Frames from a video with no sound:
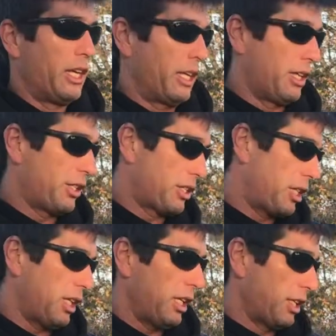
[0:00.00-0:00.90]
is
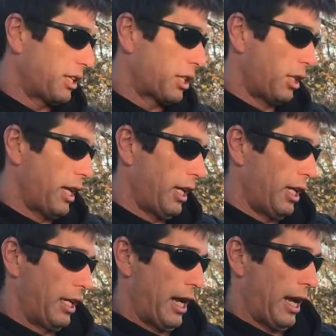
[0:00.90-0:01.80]
the
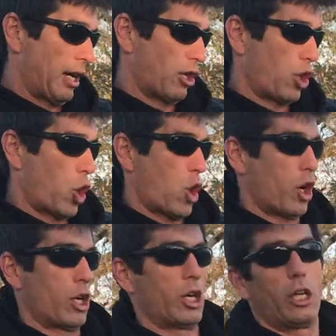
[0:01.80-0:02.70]
insulated
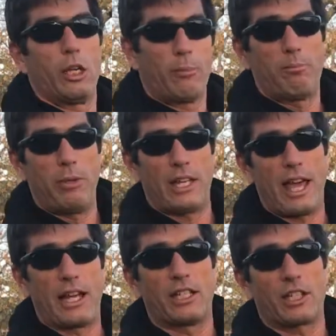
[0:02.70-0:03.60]
Aircore, Big
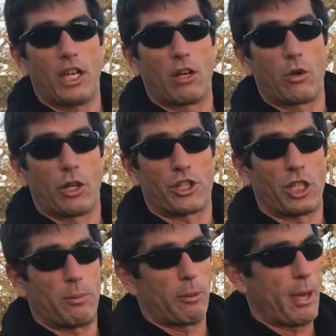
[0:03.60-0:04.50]
Agnes Aircore
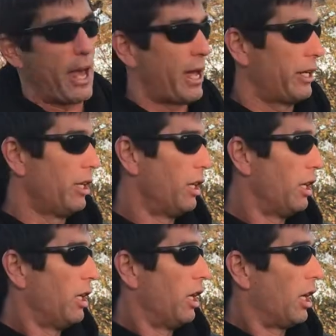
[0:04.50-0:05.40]
sleeping pad.
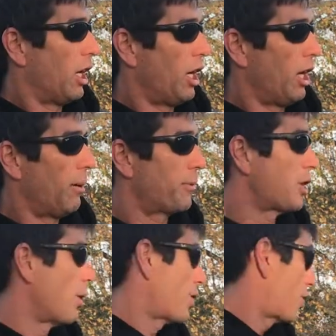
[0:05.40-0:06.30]

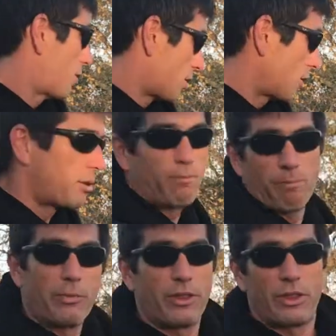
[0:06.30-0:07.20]
So it's
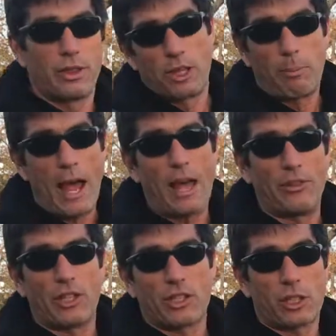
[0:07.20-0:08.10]
the
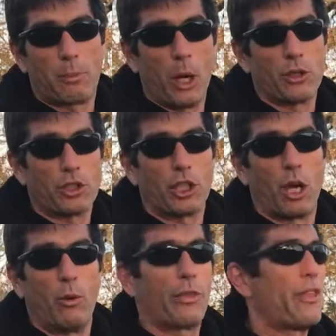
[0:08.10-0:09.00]
pad that's supposed to
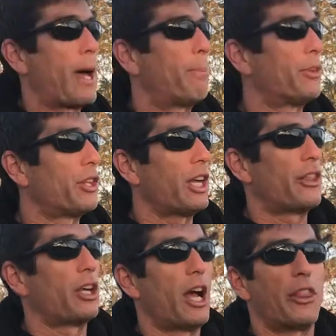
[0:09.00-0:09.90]
go with that, but the
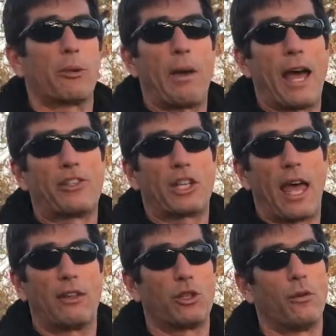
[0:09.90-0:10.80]
other pads
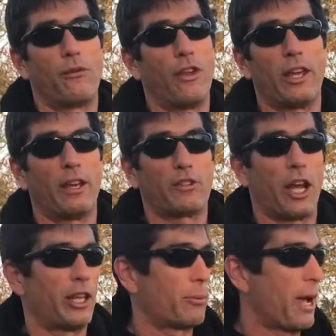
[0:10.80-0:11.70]
do fit. I've
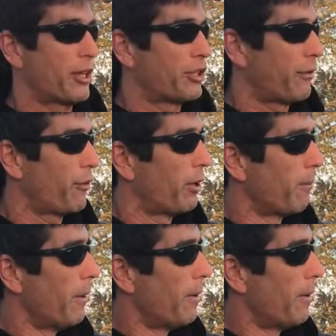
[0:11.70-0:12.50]
tried other pads and they fit.